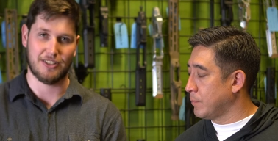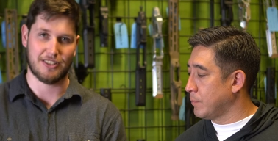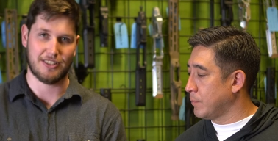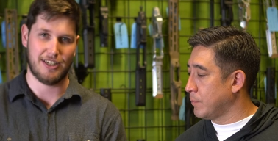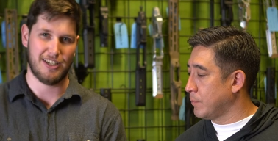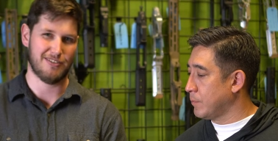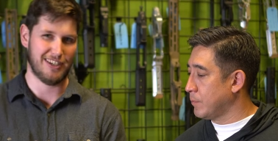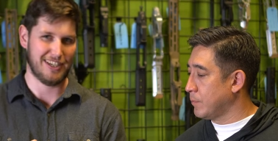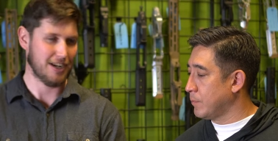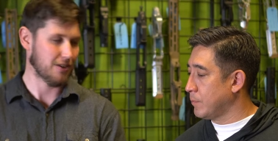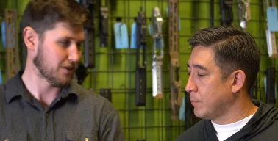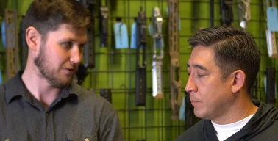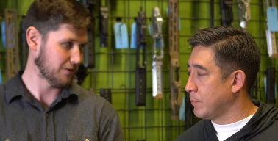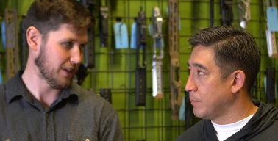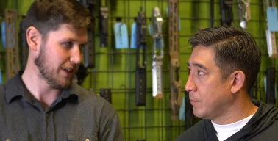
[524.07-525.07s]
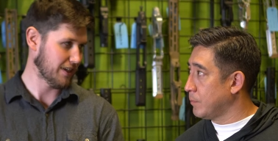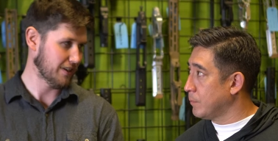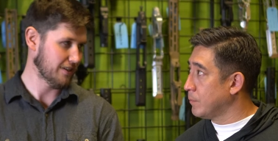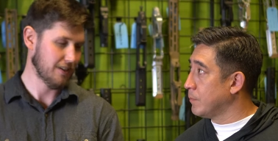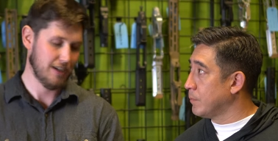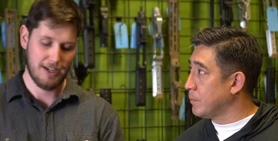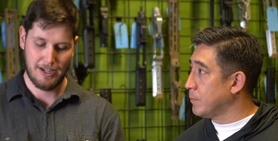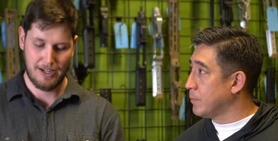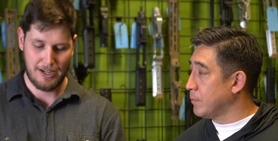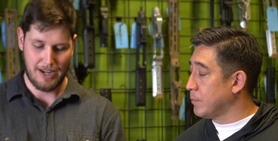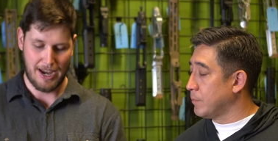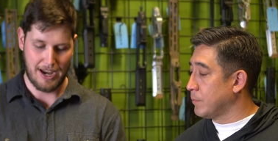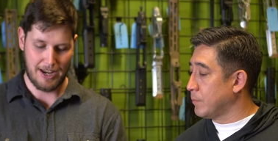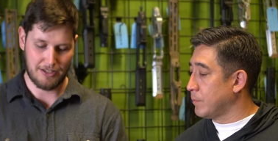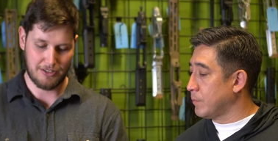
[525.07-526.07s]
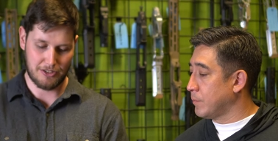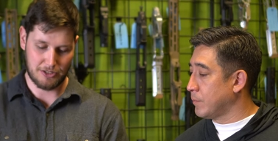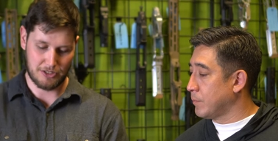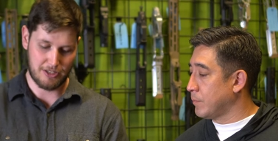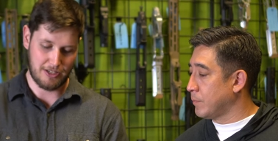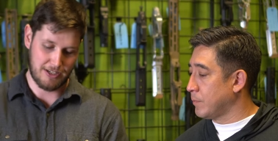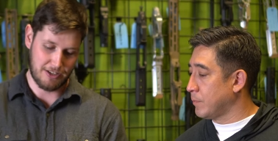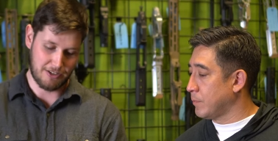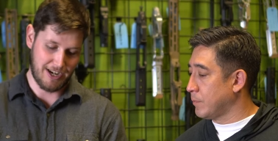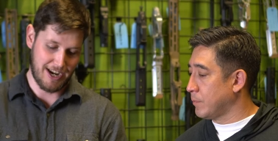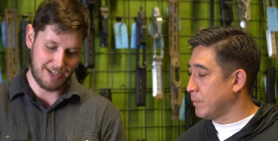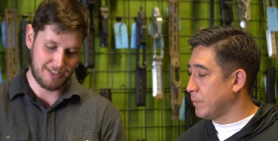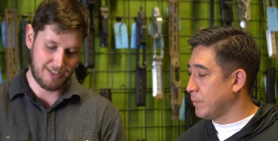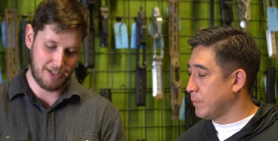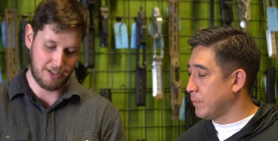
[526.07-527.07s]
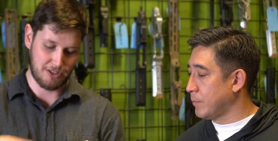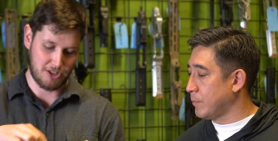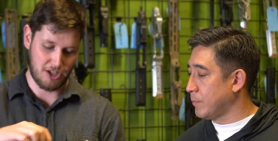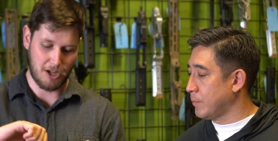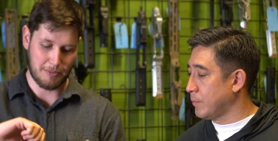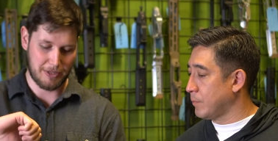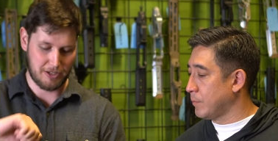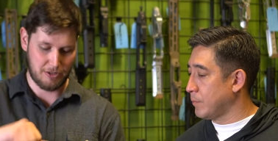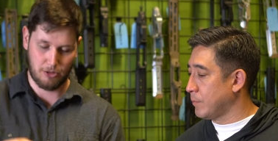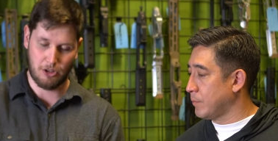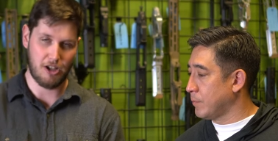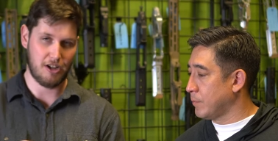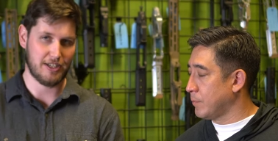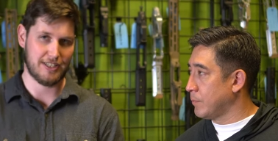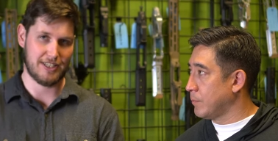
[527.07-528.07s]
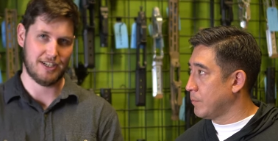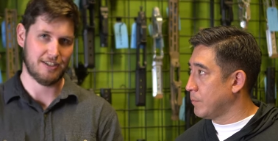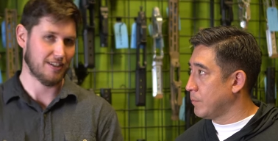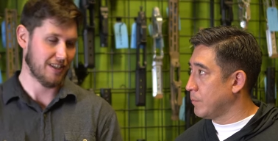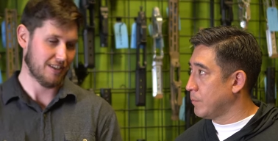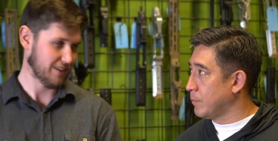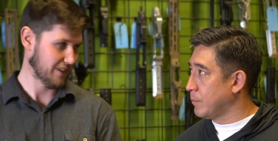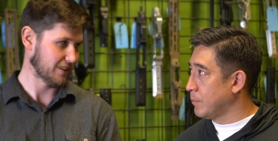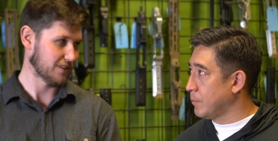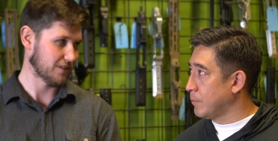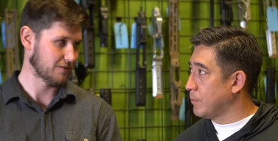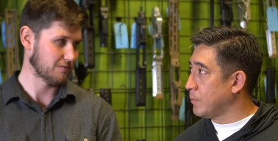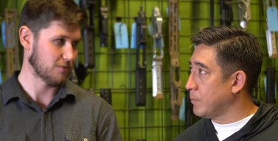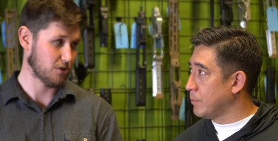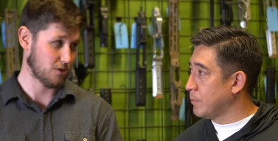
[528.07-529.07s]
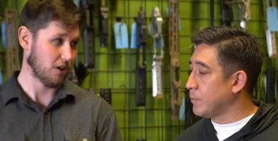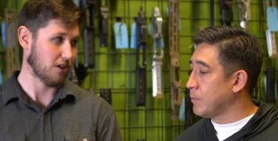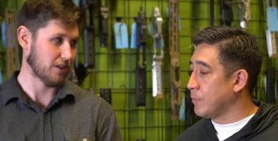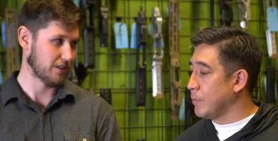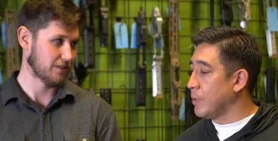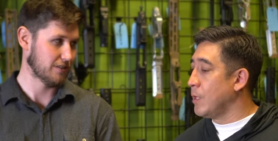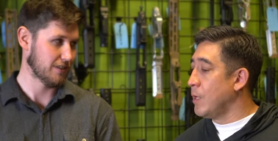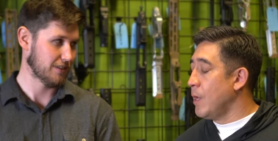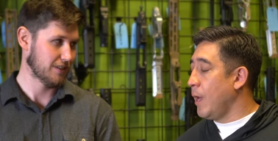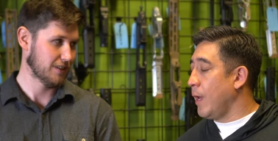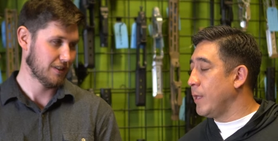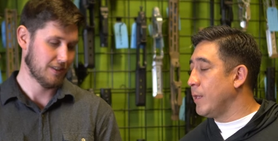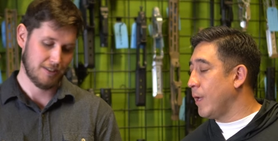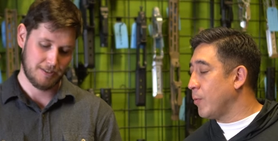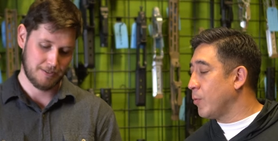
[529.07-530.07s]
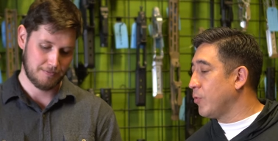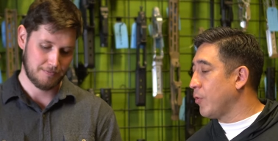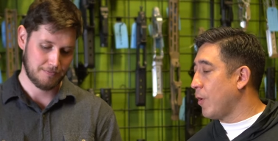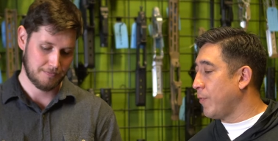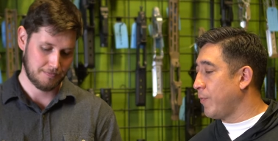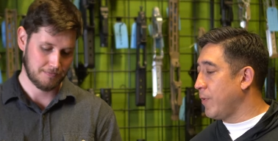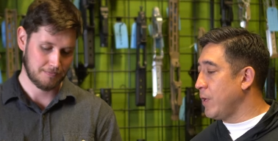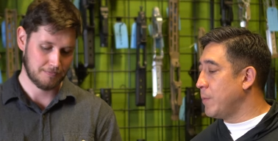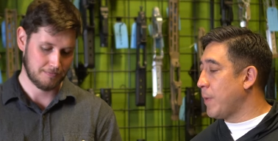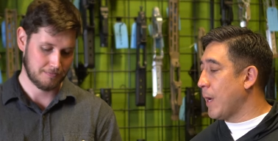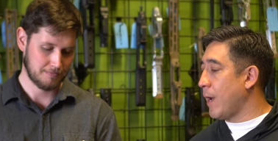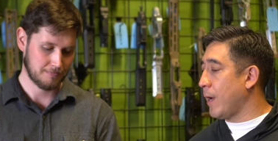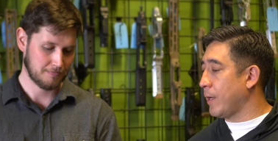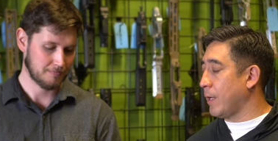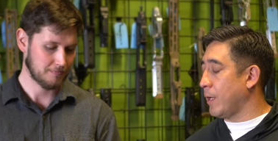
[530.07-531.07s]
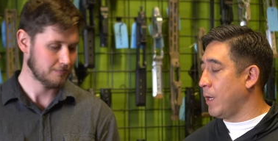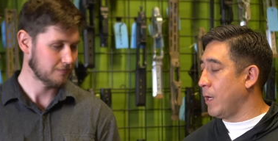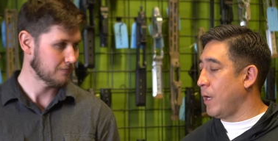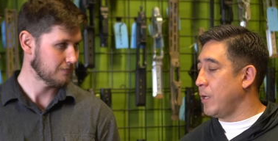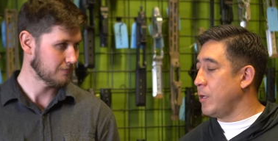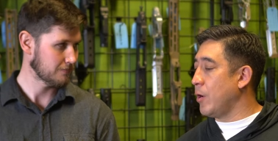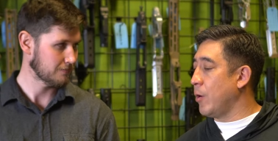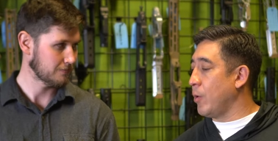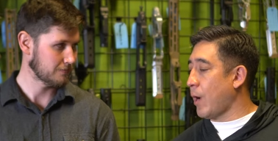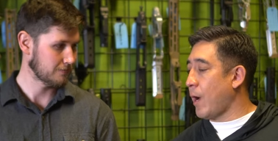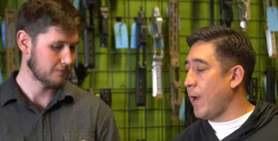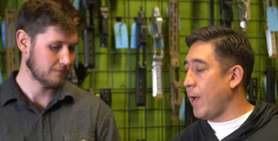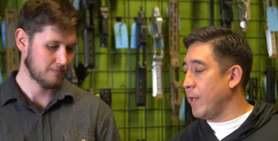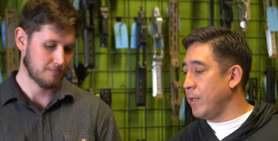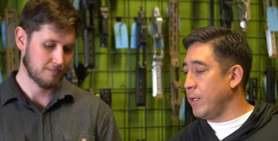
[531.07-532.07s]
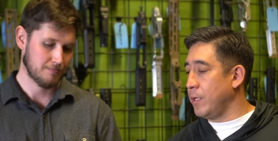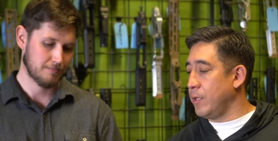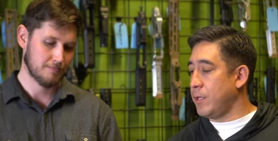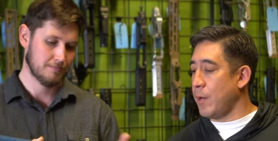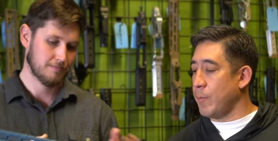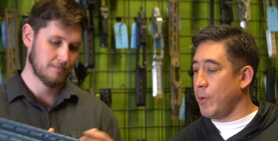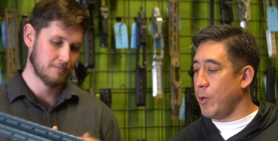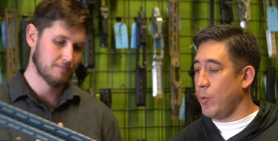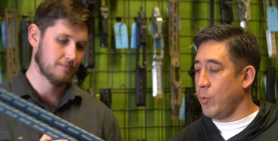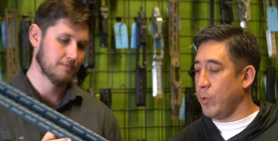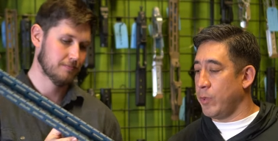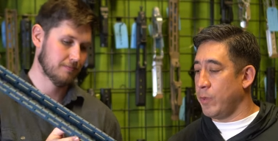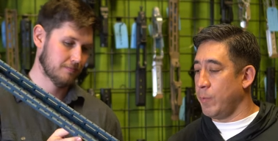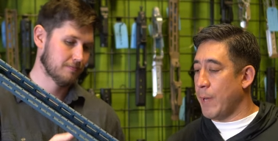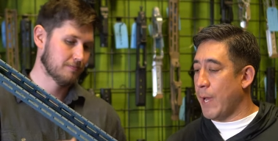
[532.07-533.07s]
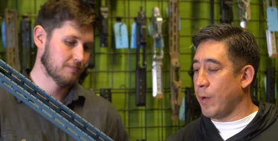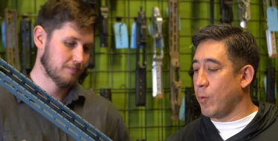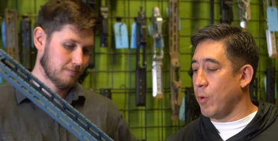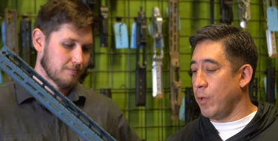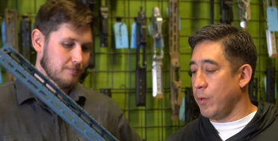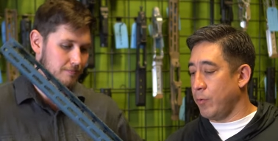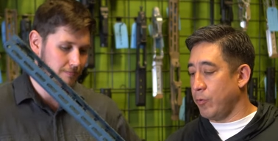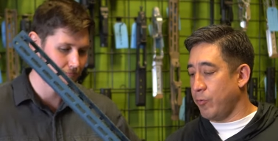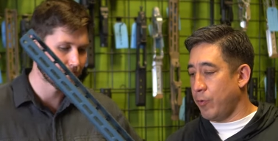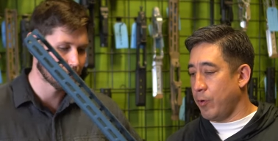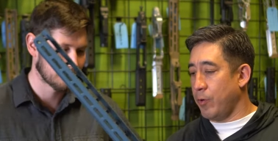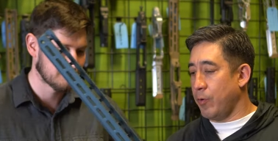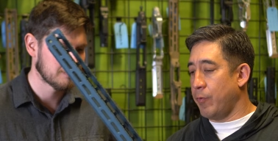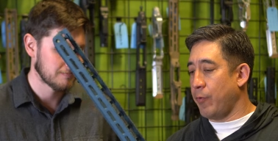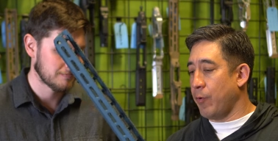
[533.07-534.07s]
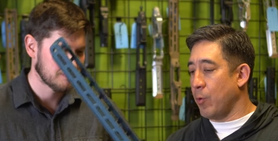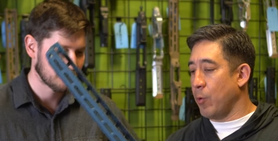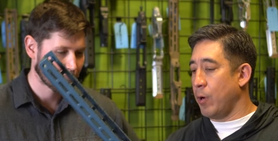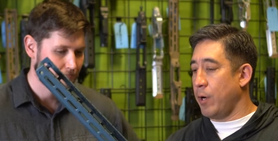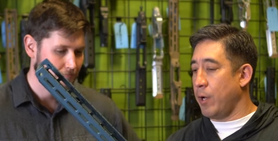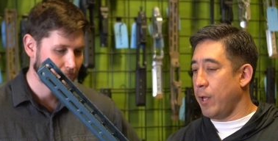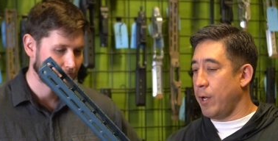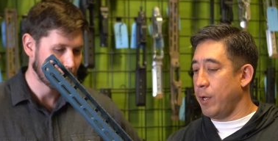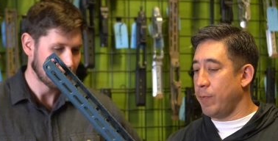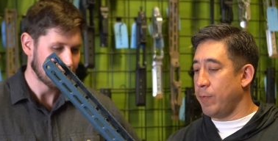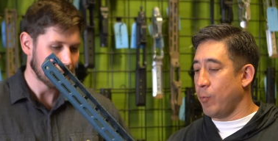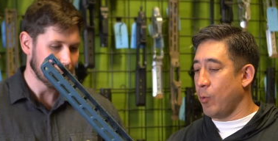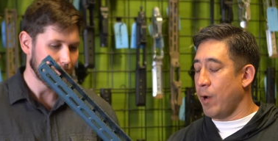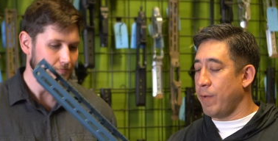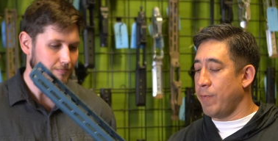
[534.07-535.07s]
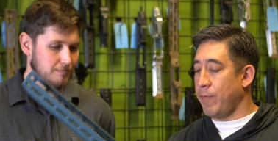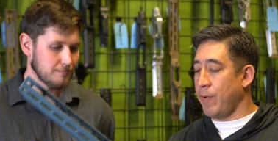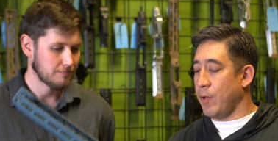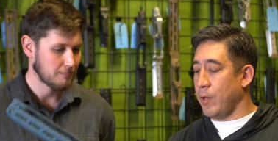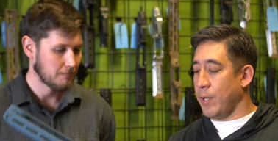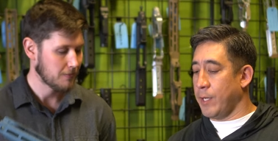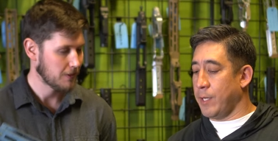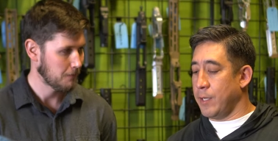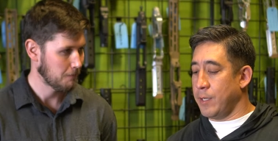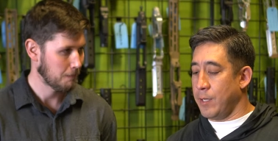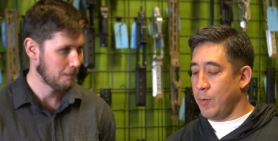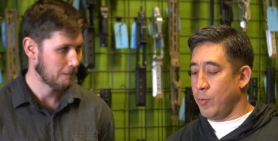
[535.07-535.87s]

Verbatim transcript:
Speaker 1: on the side. Right now it's a flathead. And there's just another hex key on the top here. You lock it down and that thing is solid. And
Speaker 2: that was all feedback. Uh, I know I had the demo with the Magwell that was further forward and it, what I felt like it